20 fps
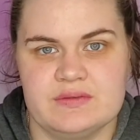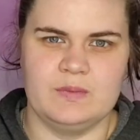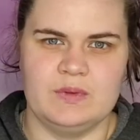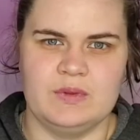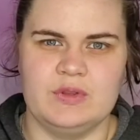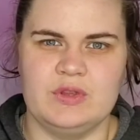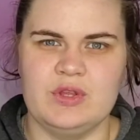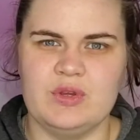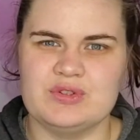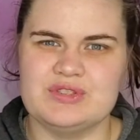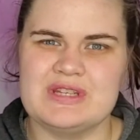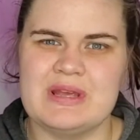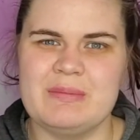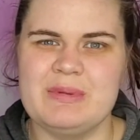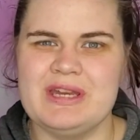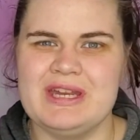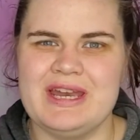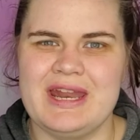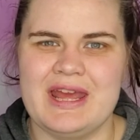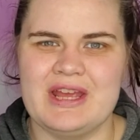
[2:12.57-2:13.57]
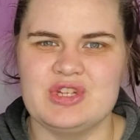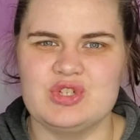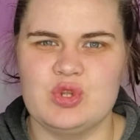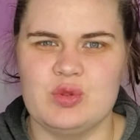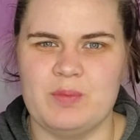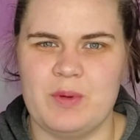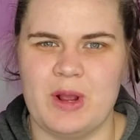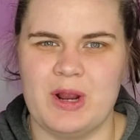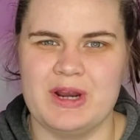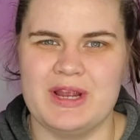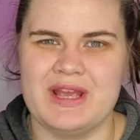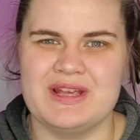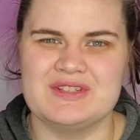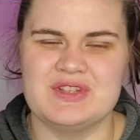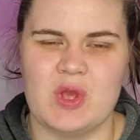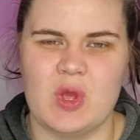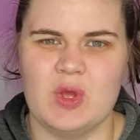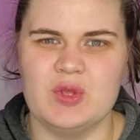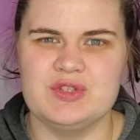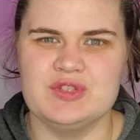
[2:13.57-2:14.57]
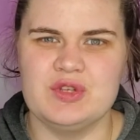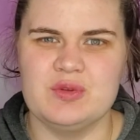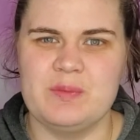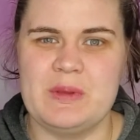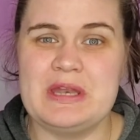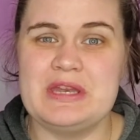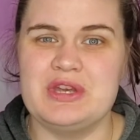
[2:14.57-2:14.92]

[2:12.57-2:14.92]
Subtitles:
Yosemite National Park has also been